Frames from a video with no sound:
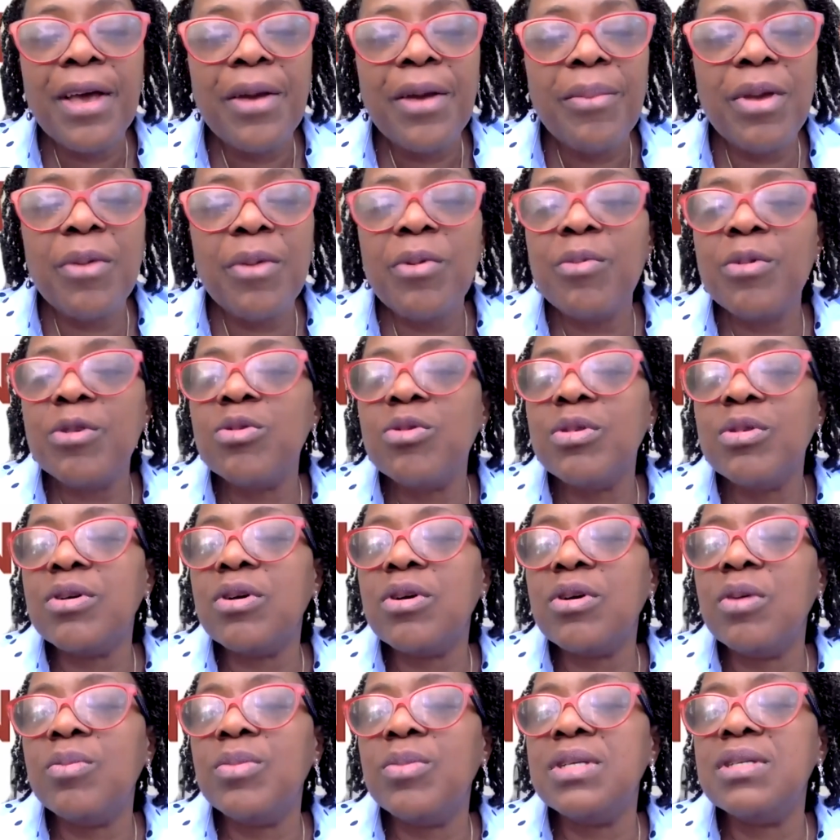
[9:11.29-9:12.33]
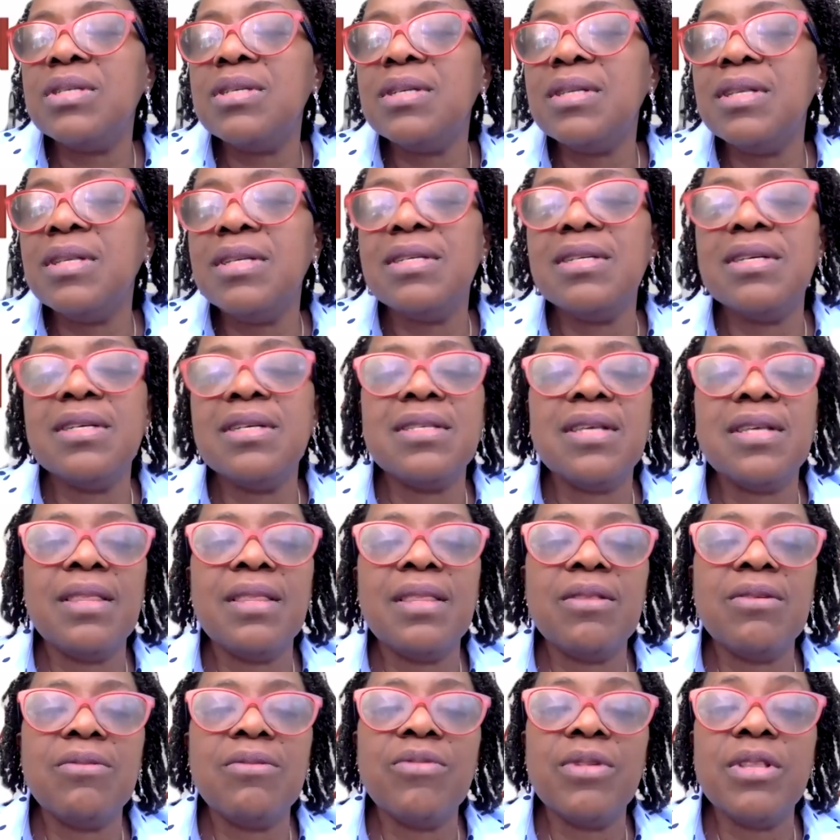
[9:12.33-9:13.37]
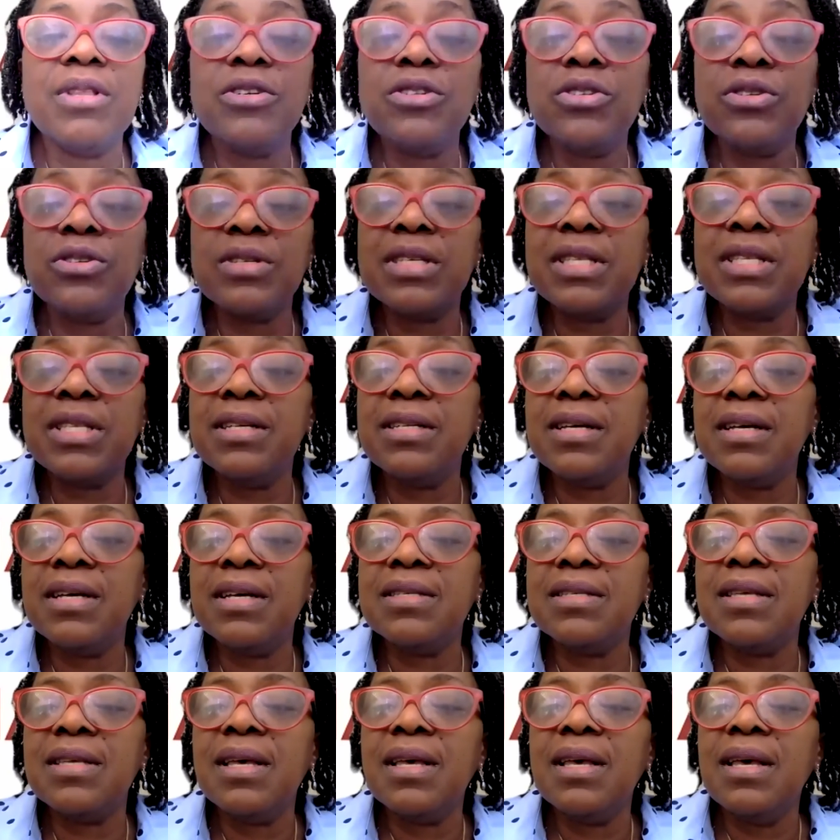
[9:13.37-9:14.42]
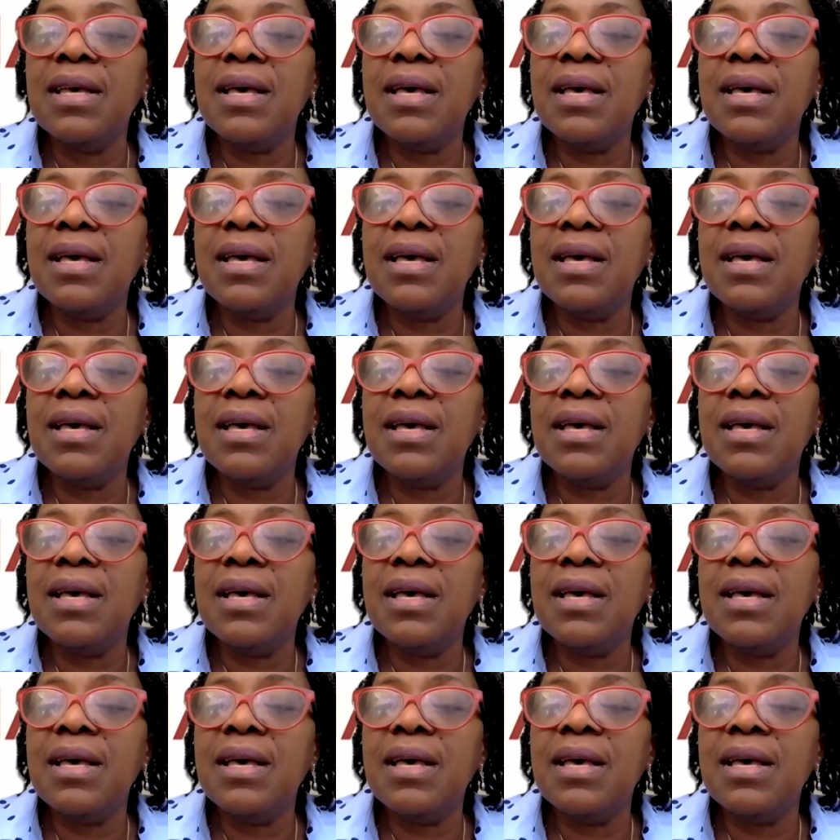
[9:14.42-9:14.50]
maybe between the community leaders and the religious leaders.